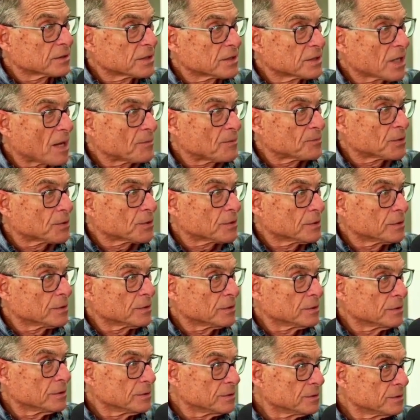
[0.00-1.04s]

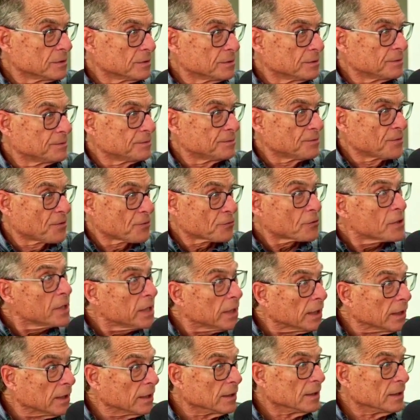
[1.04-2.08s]
chapter 3,